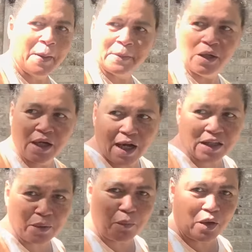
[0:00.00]
Do uh, you
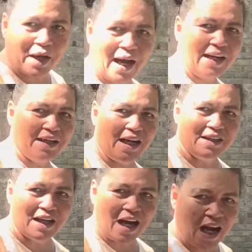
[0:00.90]
got some more candy or
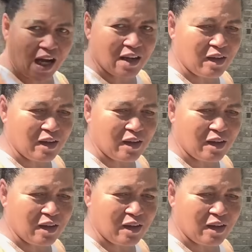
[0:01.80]
not?